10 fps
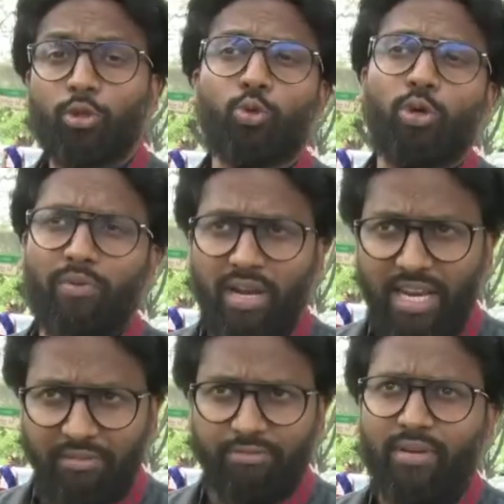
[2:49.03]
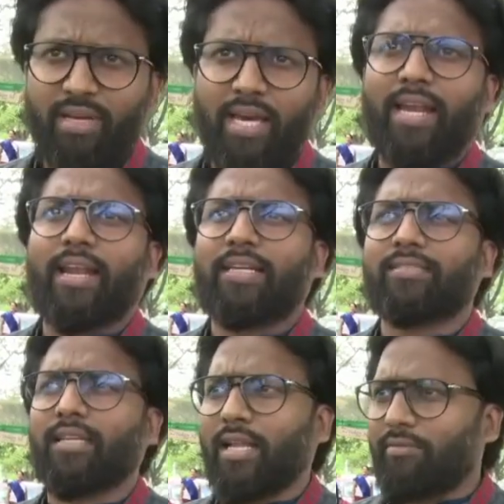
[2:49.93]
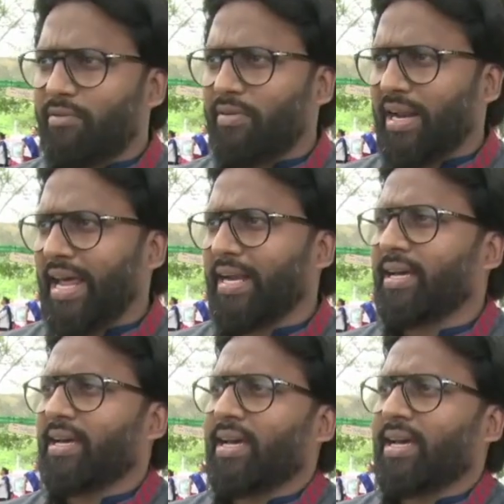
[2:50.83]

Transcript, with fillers: through our life and let's love our land